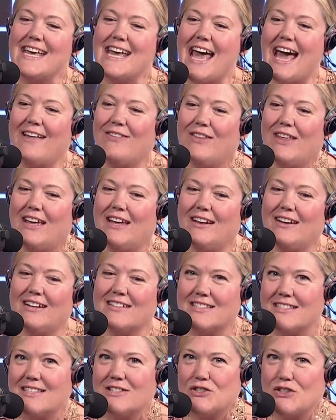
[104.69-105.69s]
and then
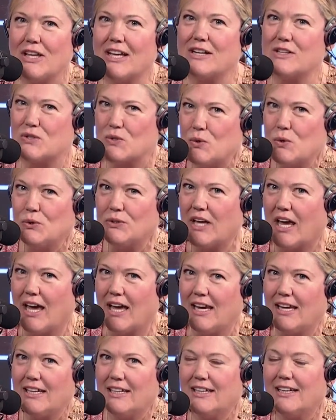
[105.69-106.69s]
it's essentially like a school
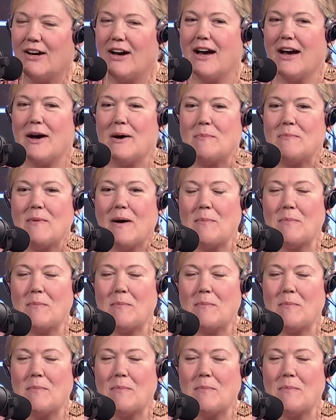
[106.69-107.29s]
day um,